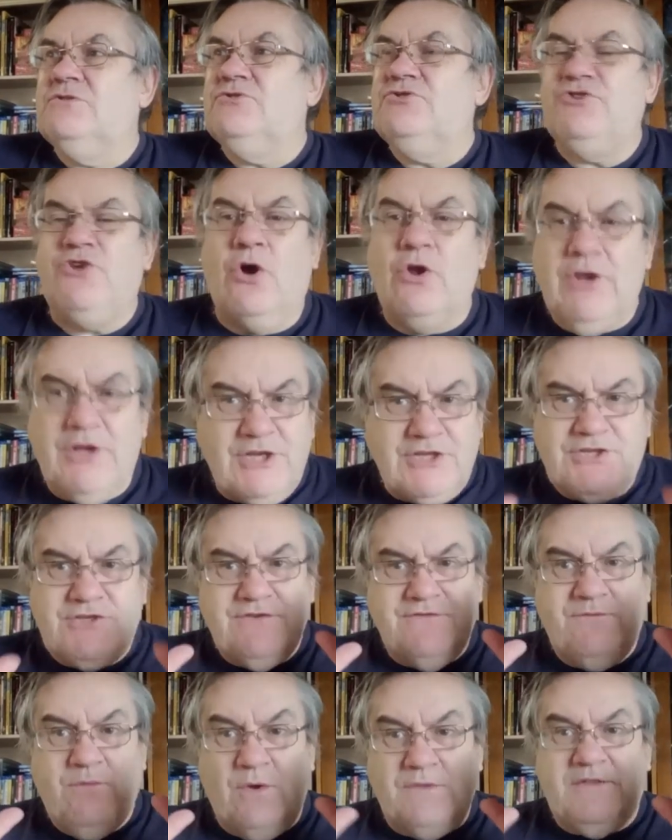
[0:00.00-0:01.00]

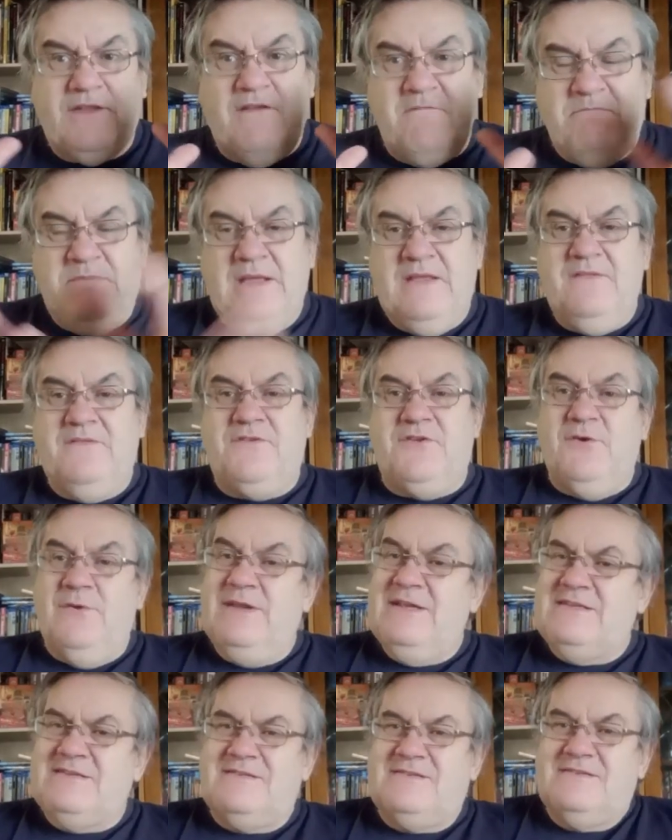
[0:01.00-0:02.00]
knowledge of what they've been through.
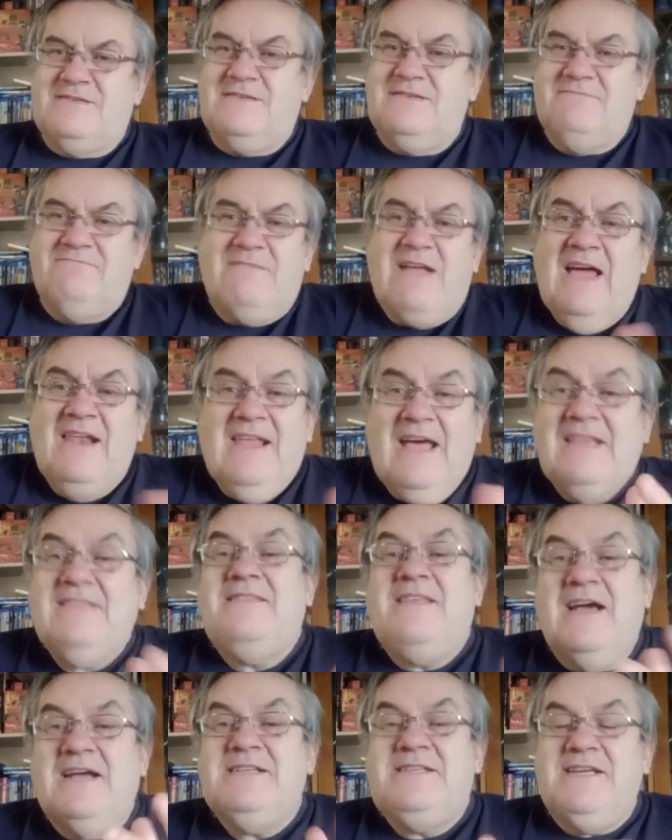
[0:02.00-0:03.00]
And it's, I
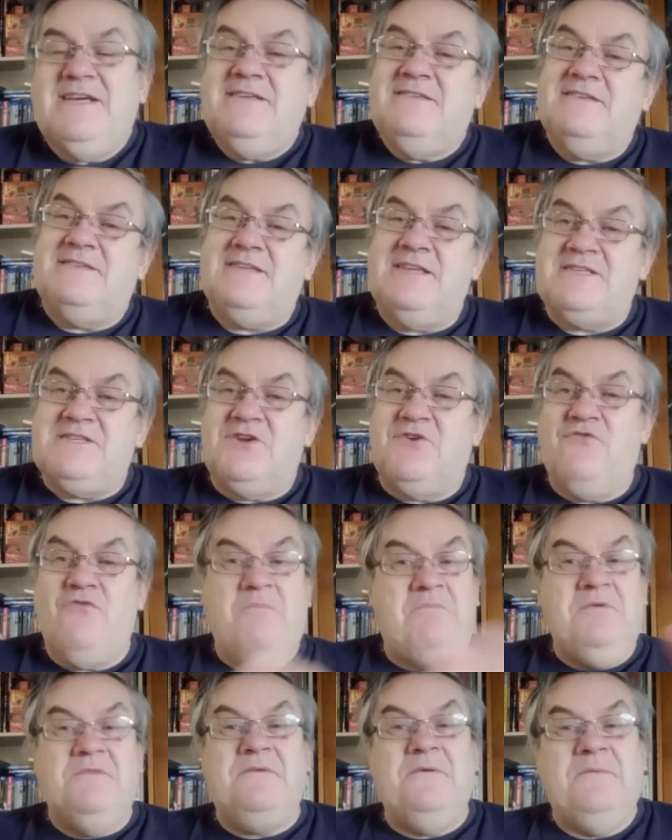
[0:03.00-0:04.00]
like the idea that there's a
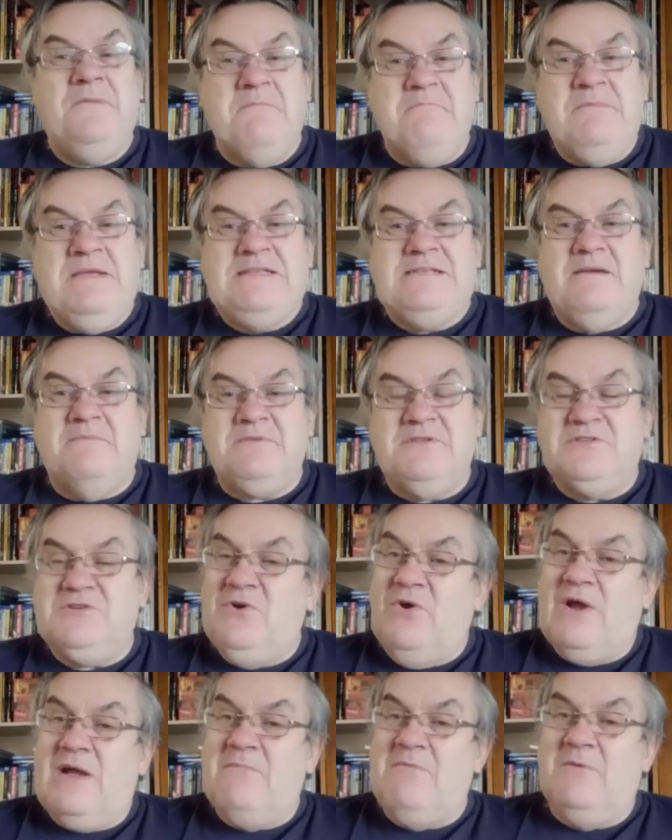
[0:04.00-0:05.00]
group of them that meet up and
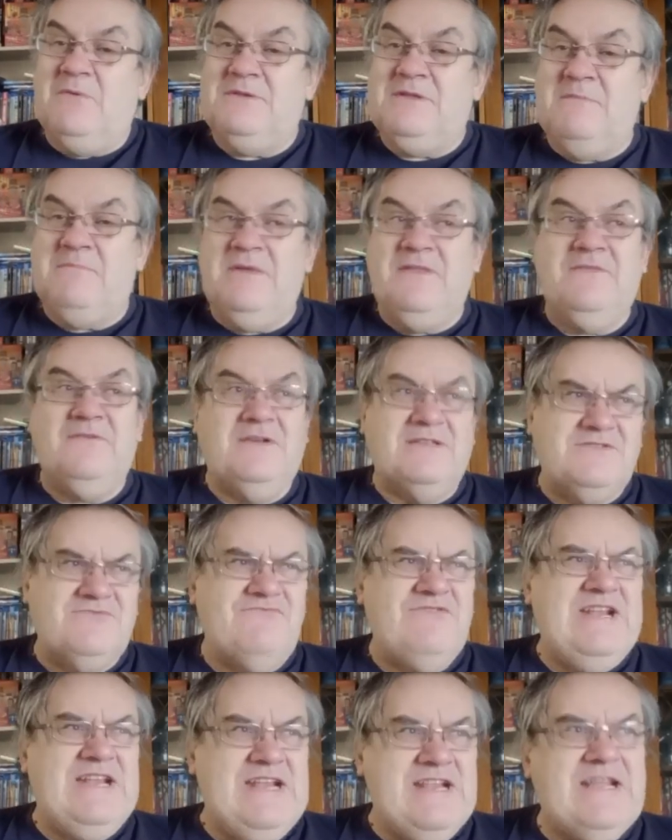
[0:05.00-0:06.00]
talk about what they've been through. It's a
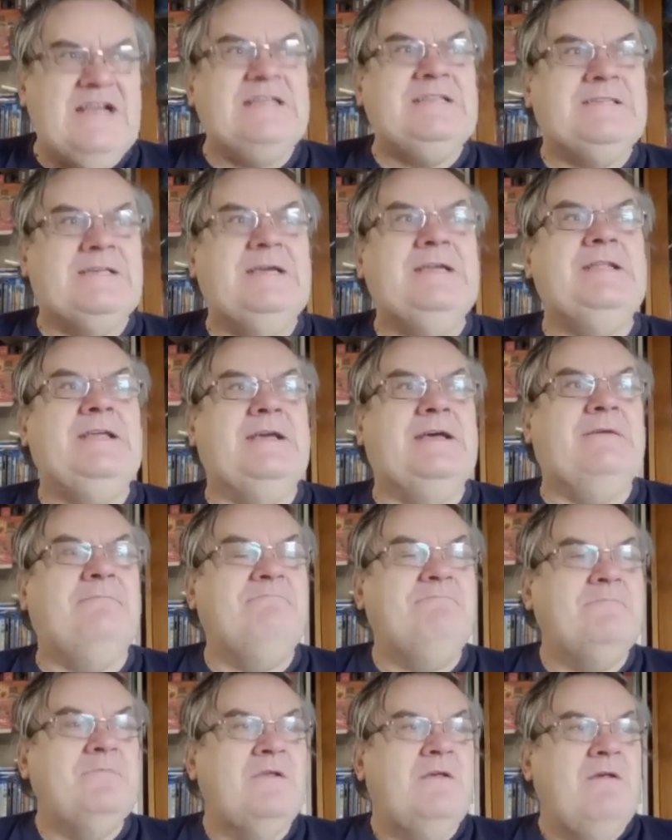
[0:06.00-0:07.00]
really nice idea.
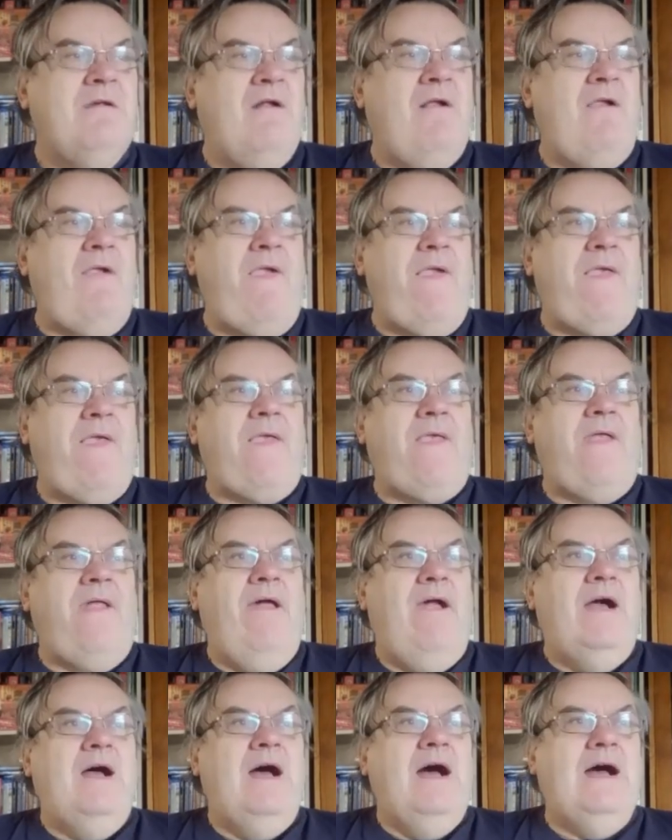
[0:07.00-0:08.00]

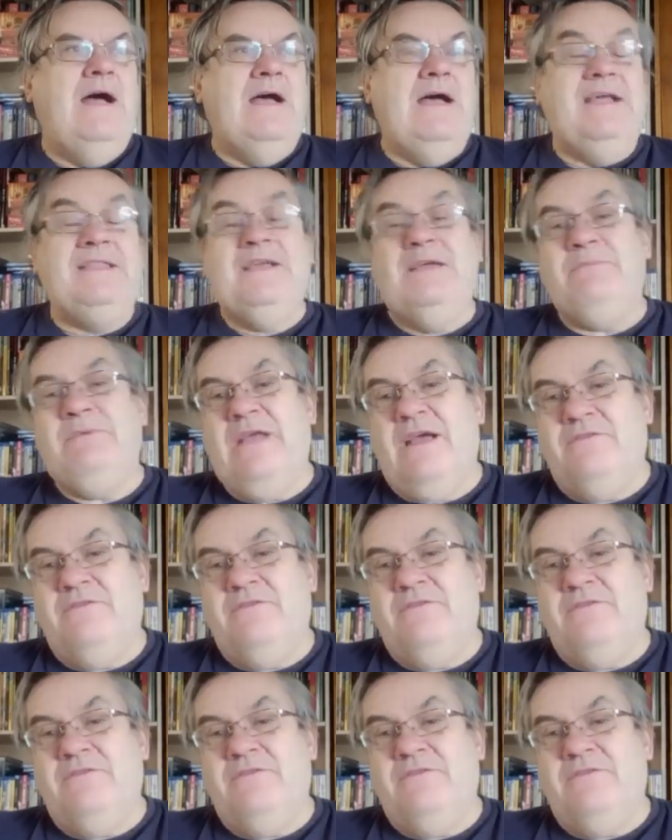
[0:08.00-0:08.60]
And then we